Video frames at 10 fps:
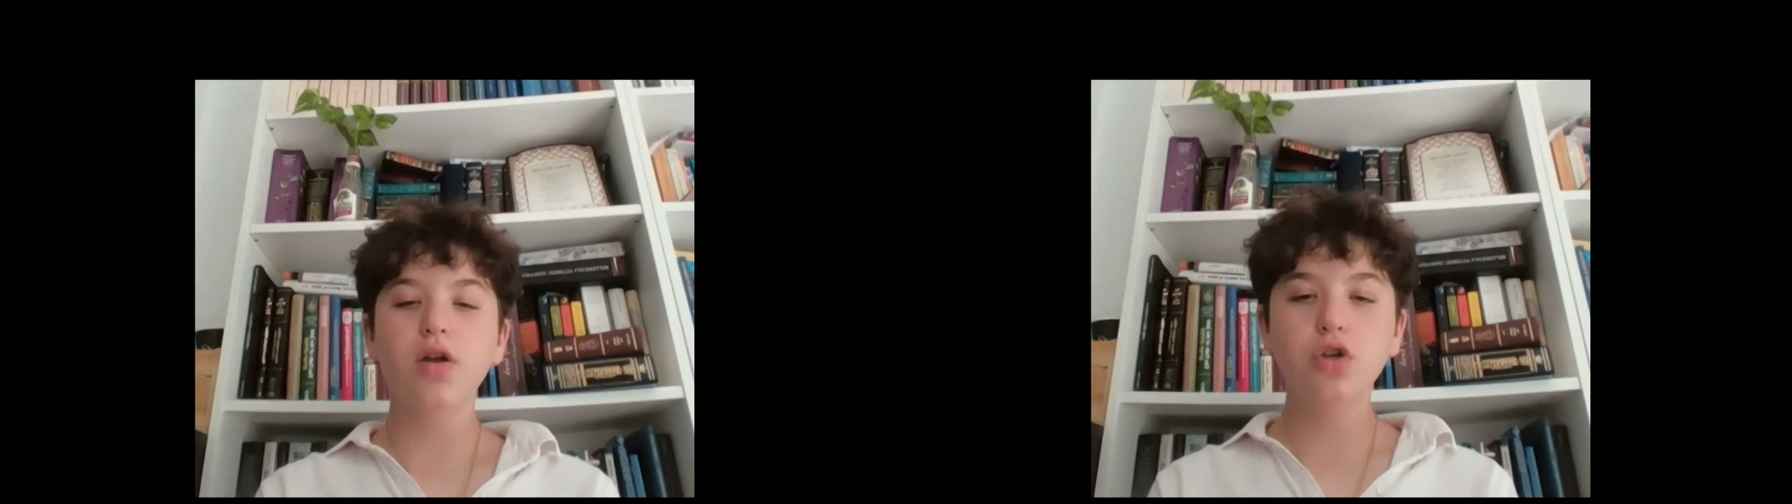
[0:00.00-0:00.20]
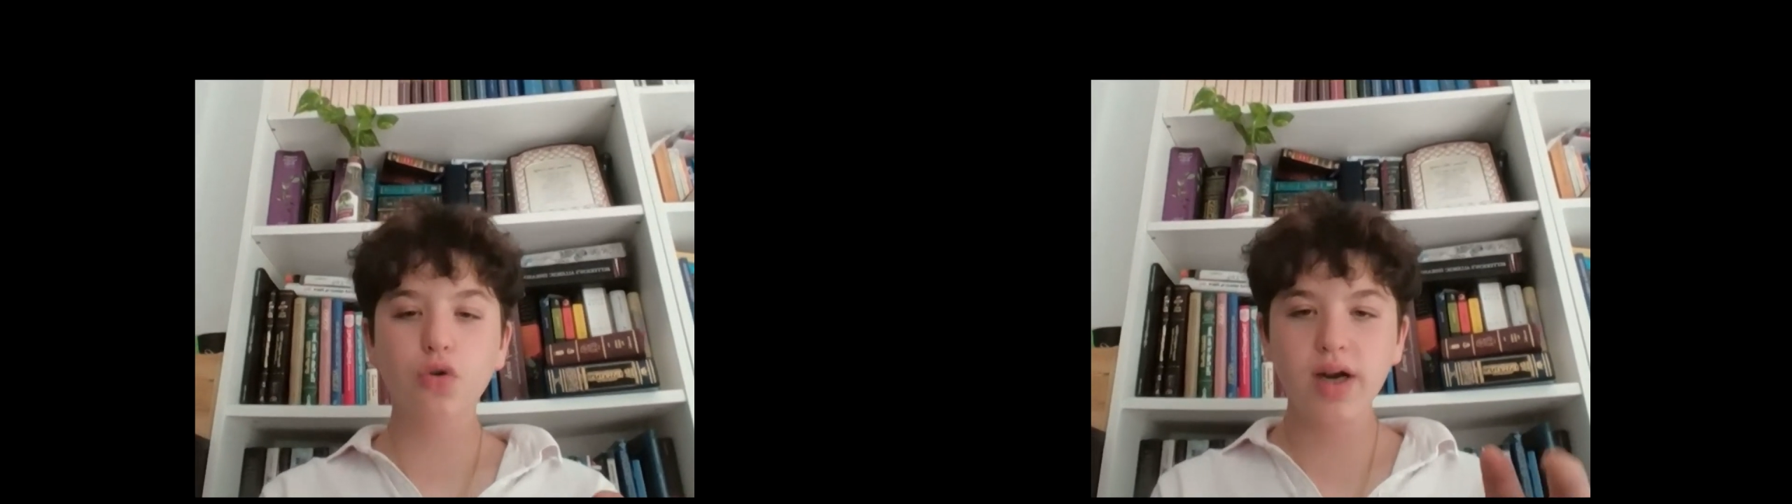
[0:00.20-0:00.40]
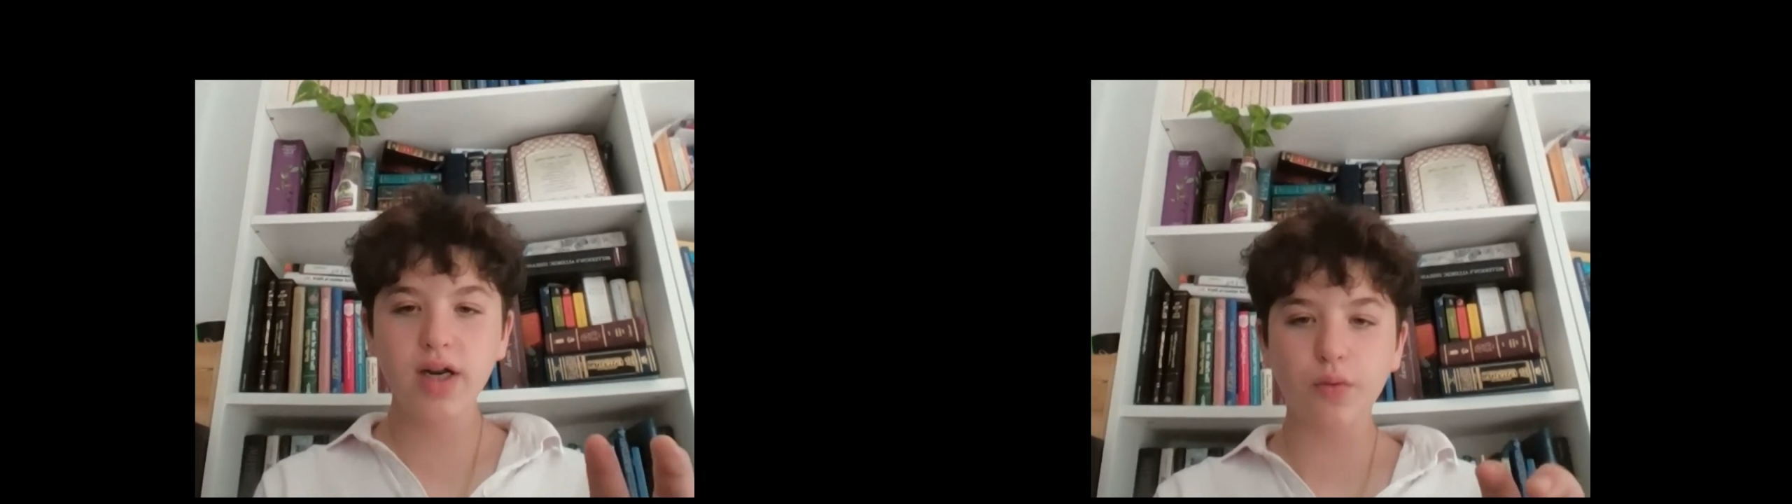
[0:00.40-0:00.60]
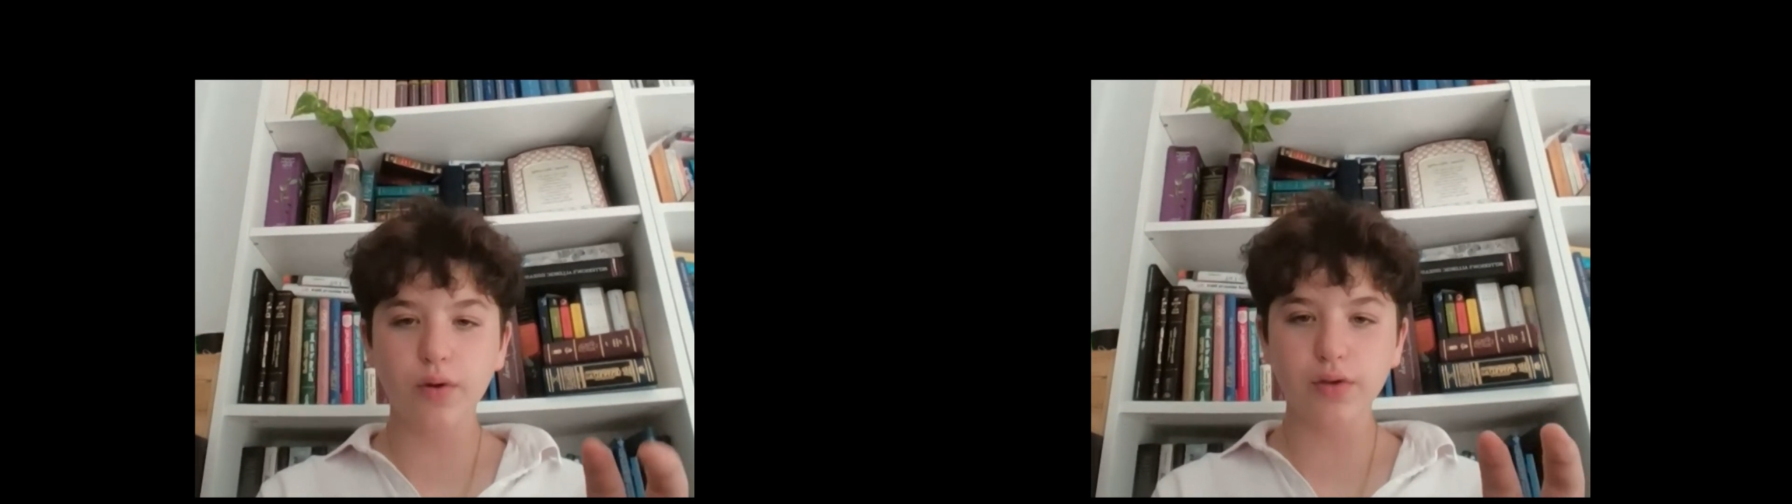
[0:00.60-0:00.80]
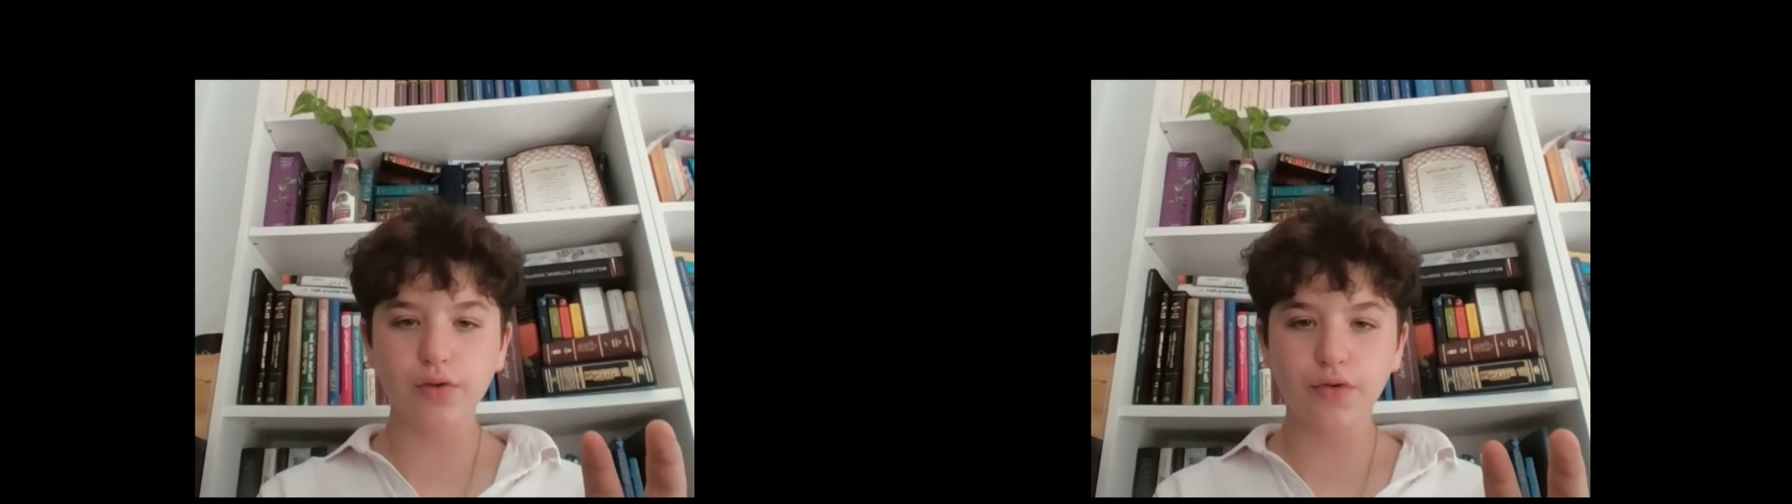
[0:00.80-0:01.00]
training
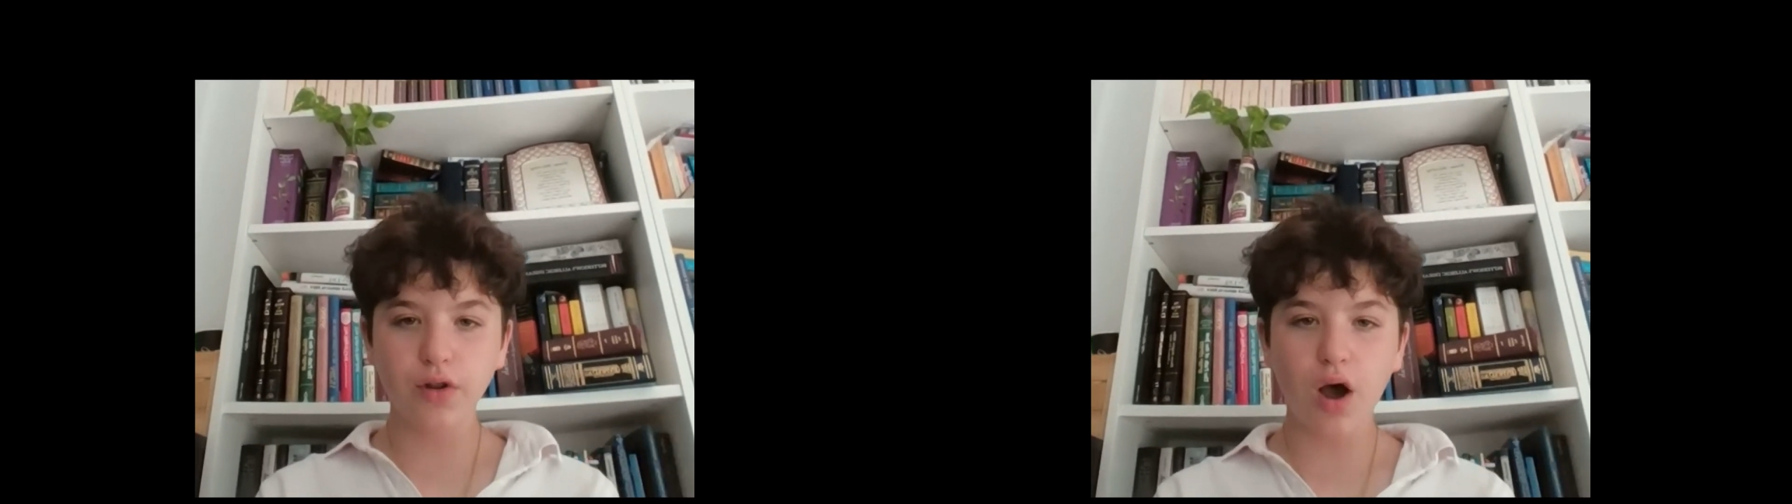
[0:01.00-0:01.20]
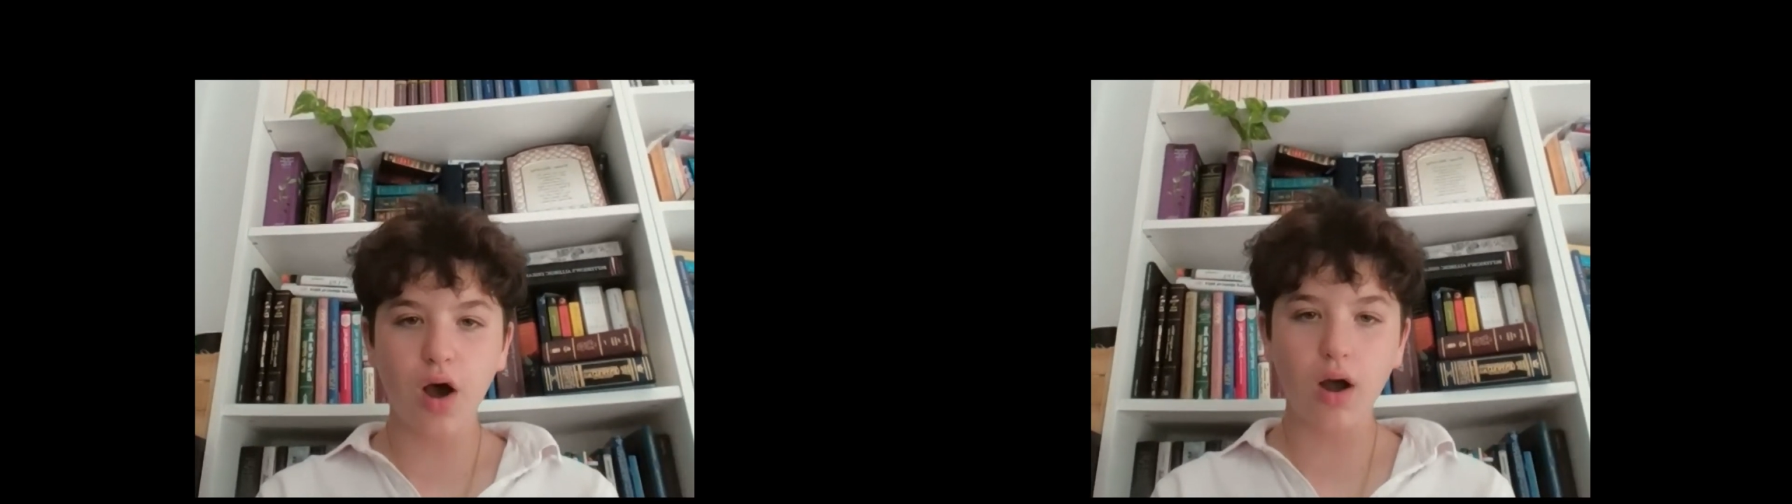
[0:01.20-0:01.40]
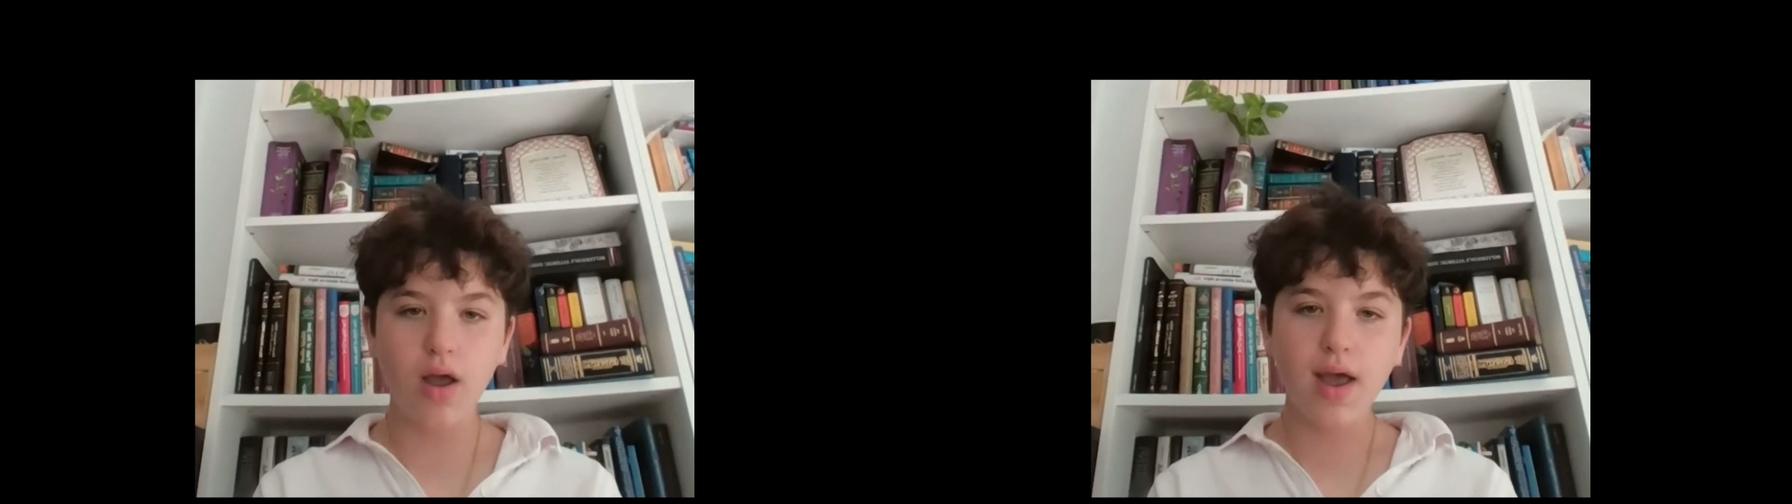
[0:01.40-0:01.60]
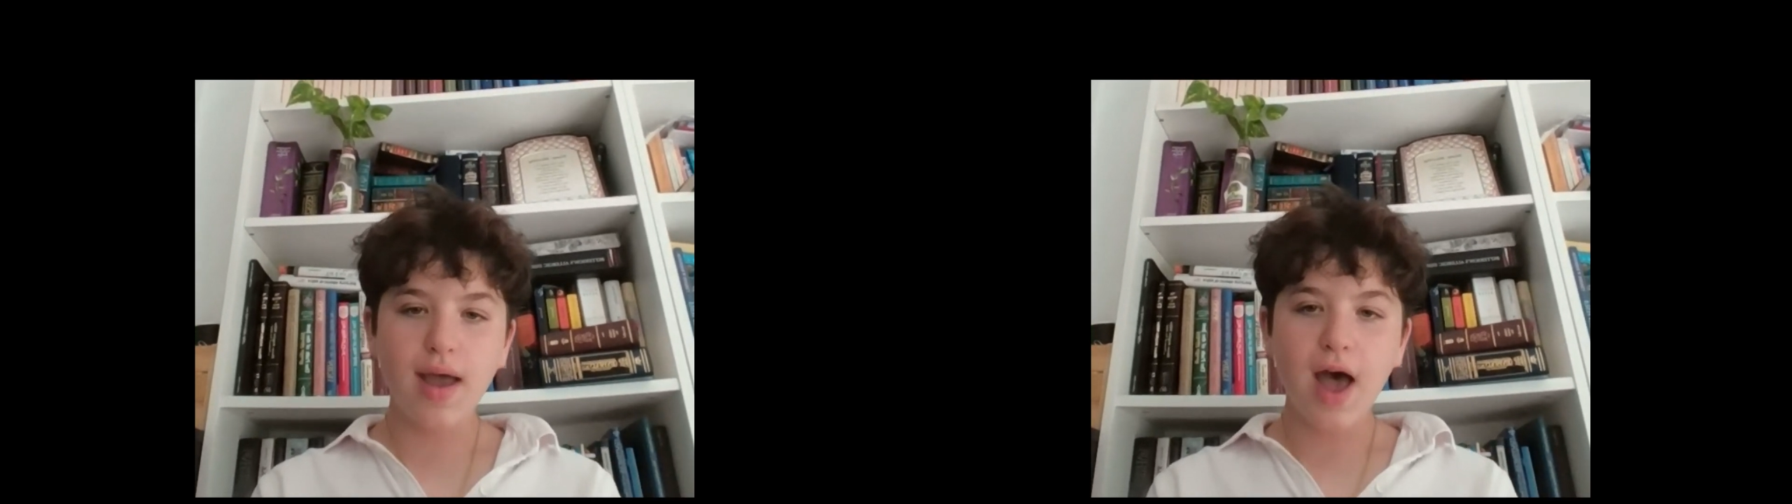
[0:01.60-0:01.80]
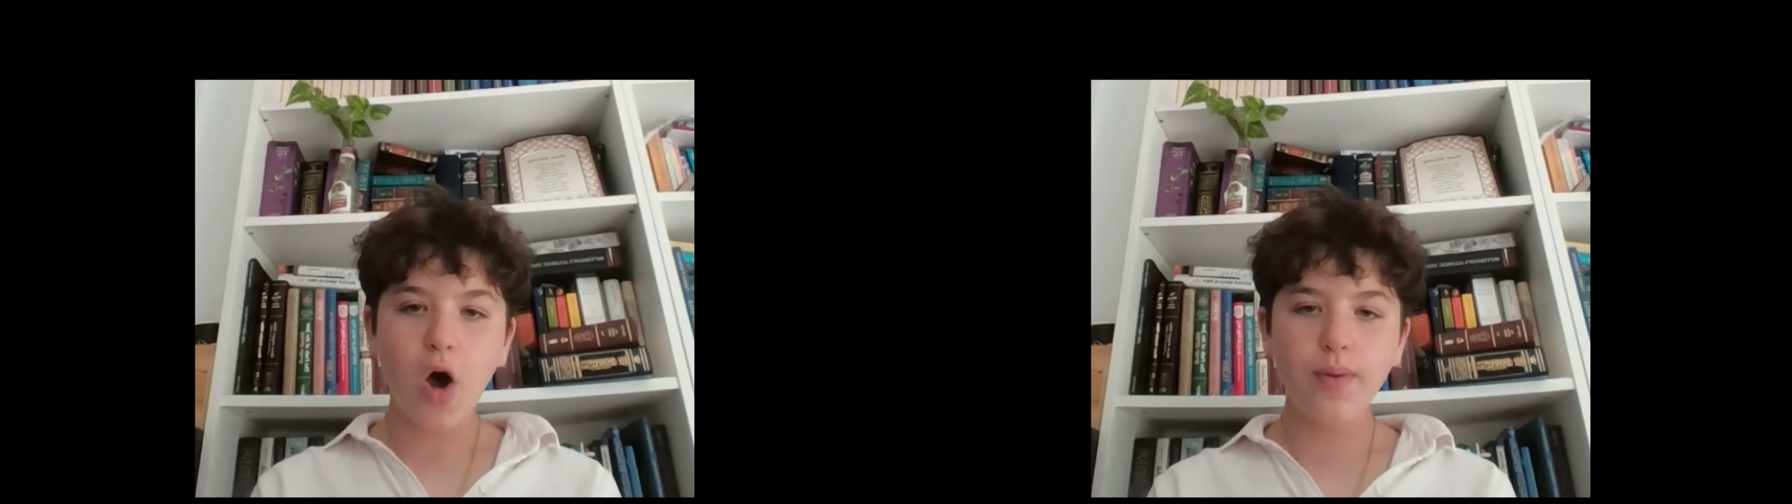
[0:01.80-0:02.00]
wheels for law,
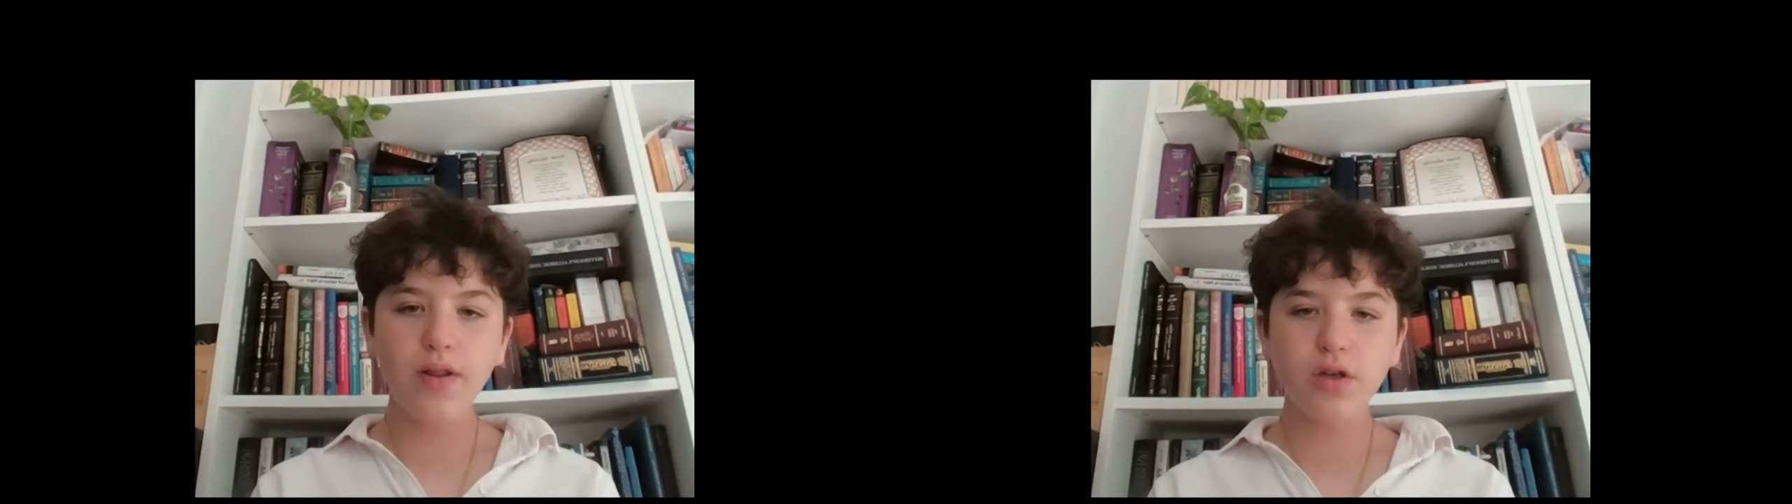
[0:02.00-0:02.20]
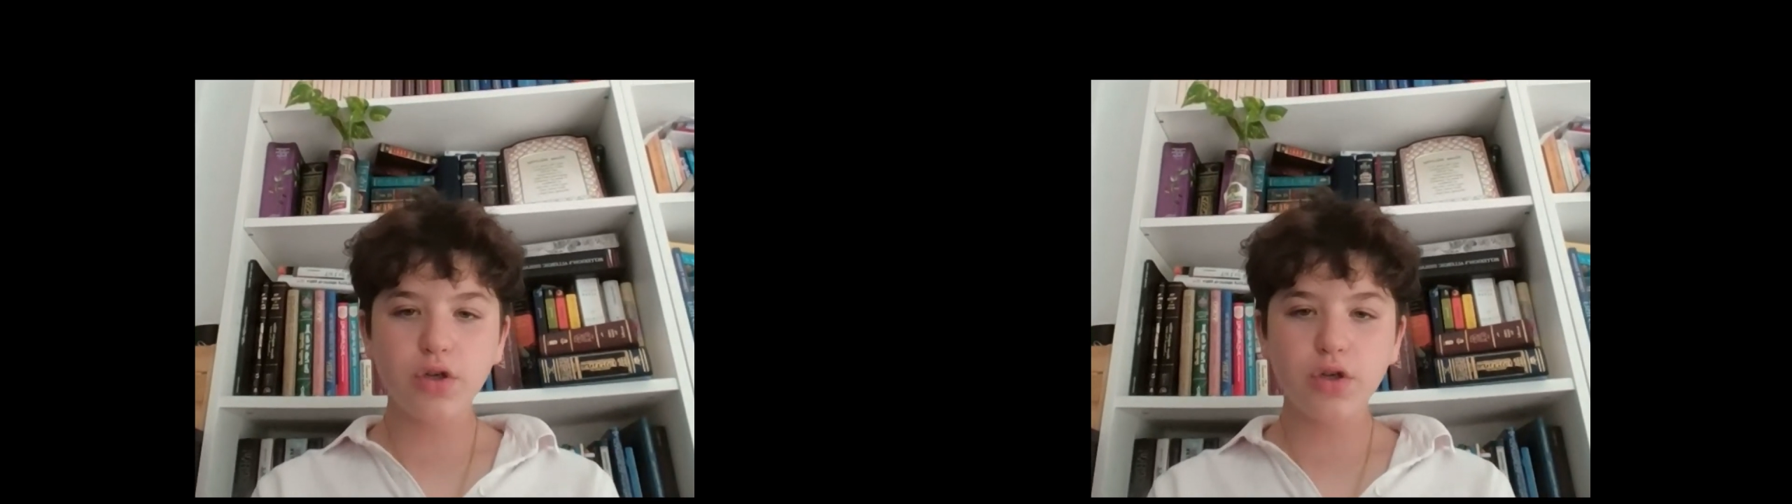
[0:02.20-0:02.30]
helping the